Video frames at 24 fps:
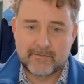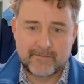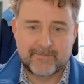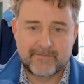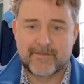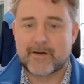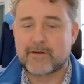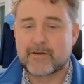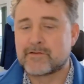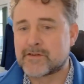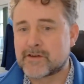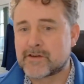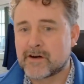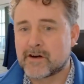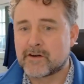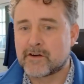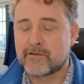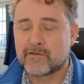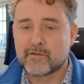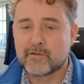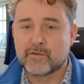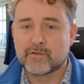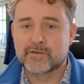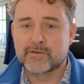Those kind
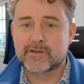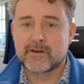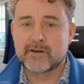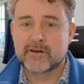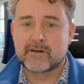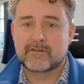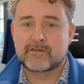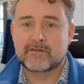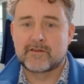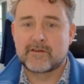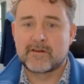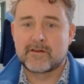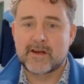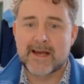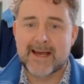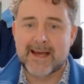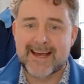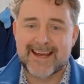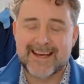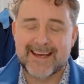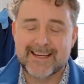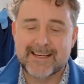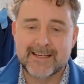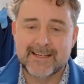of thoughts going through your
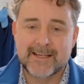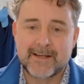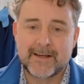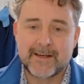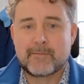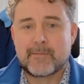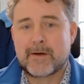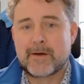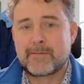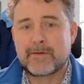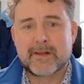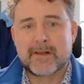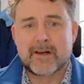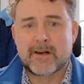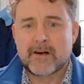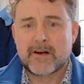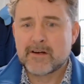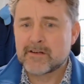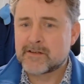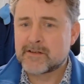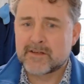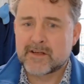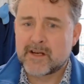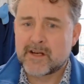head. Maybe the
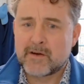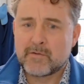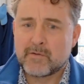last thing